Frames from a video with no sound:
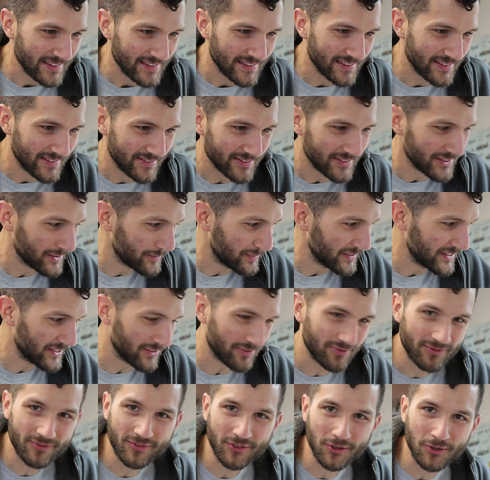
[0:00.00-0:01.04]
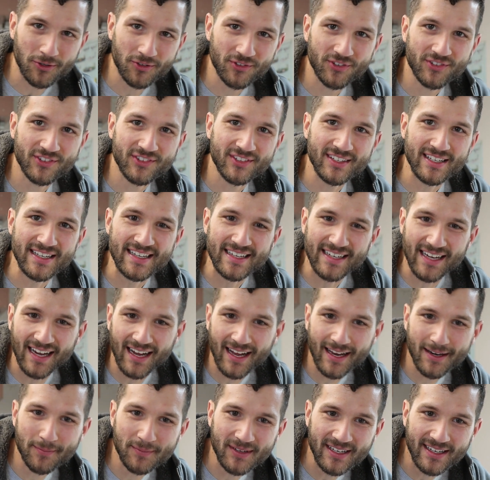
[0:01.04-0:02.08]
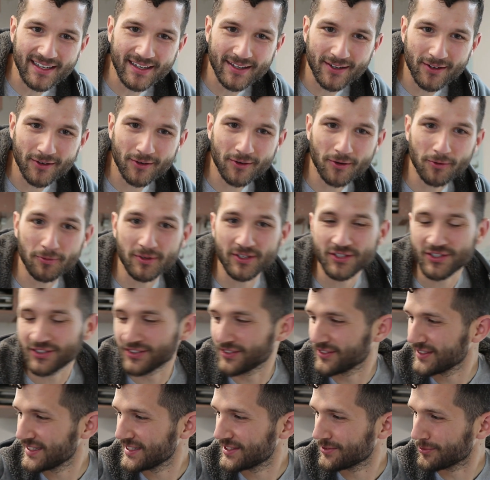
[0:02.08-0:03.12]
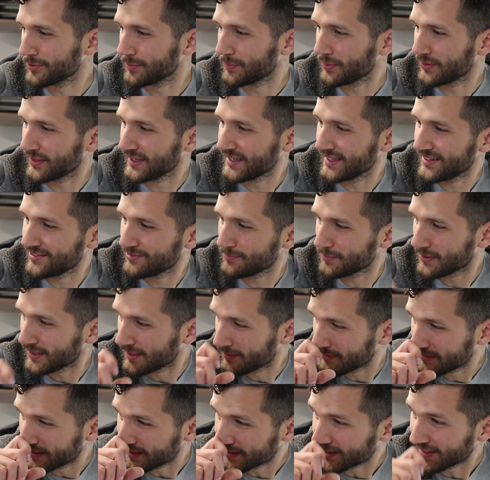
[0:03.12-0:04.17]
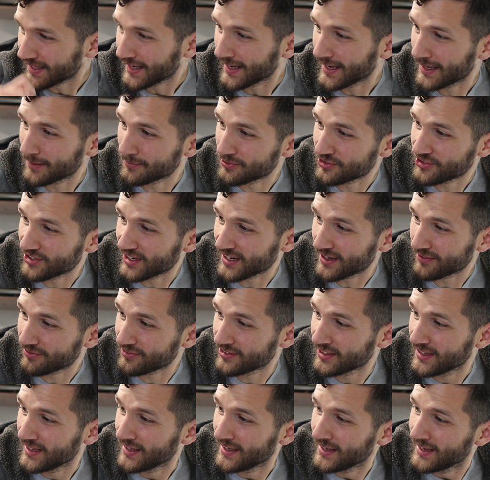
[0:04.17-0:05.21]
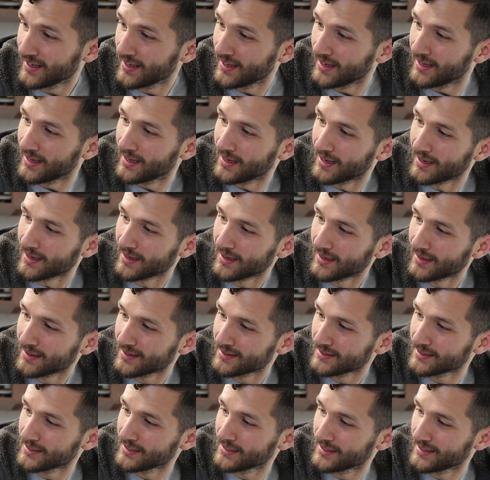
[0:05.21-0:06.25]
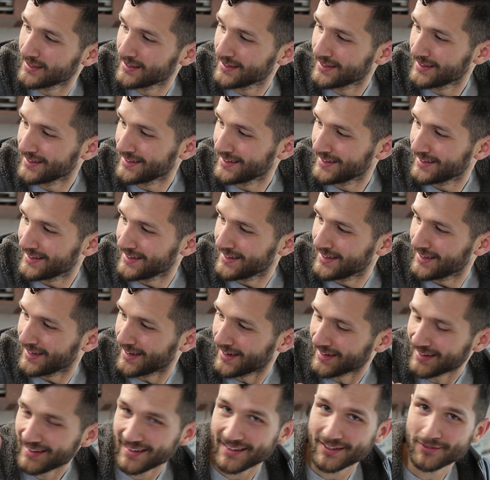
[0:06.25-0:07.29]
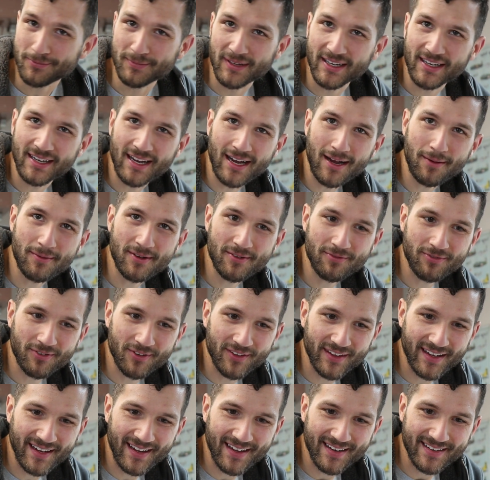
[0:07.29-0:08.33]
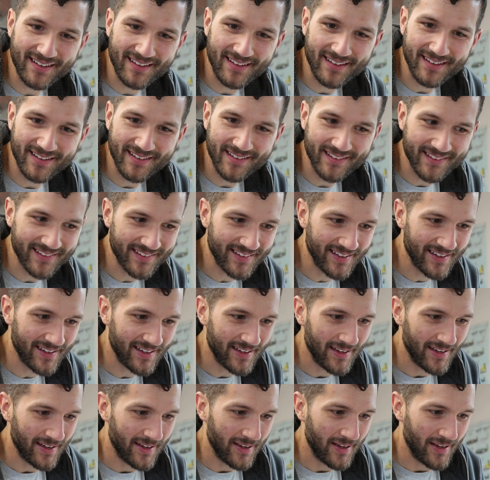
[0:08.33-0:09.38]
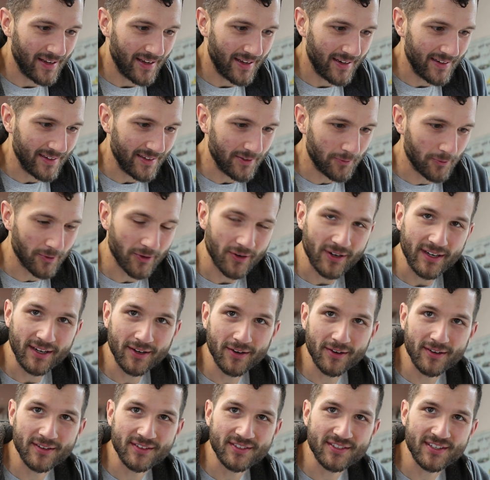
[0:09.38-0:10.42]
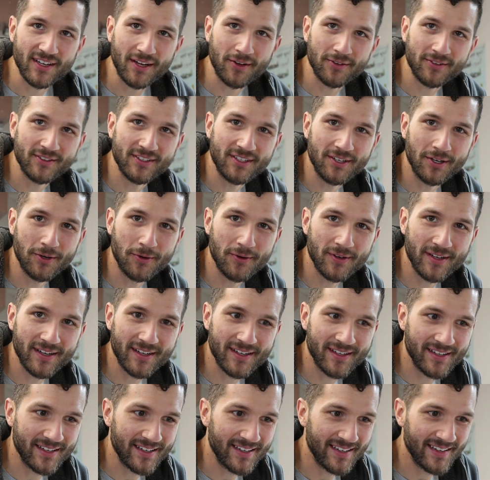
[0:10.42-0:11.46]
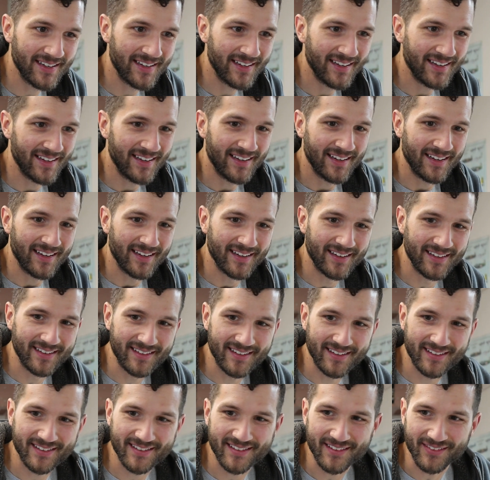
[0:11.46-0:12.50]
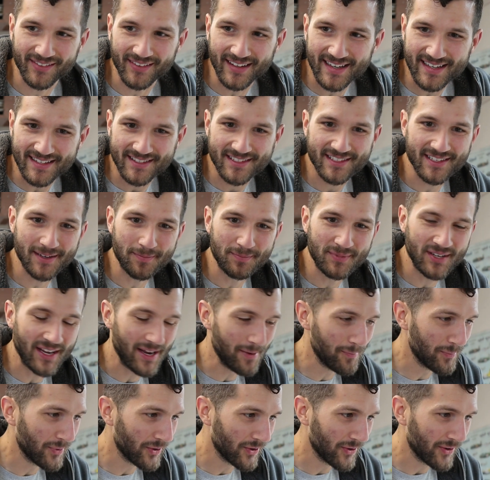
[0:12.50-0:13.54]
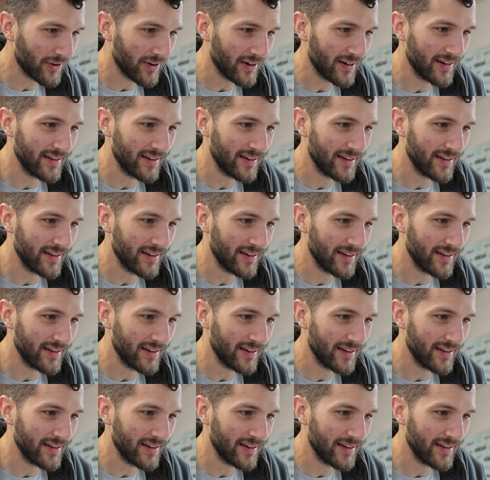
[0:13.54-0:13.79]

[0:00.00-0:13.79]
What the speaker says: little bit of false economy here, or we should at least replace probably the camshaft. I guess my comment for that is we're here in South Dakota. It is late September.